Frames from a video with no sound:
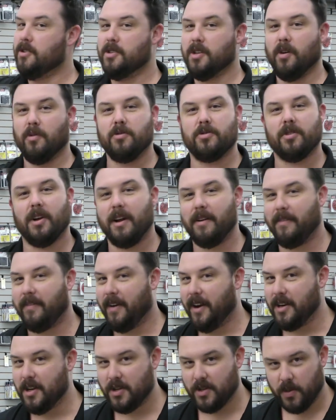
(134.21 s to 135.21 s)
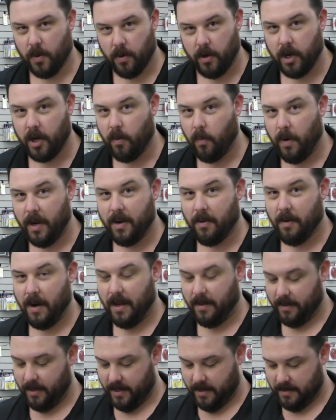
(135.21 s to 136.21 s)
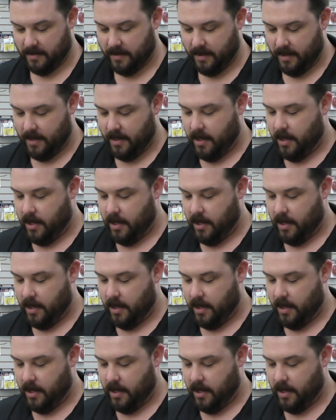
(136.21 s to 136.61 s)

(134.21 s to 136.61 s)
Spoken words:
Don't try to find a shortcut away around this.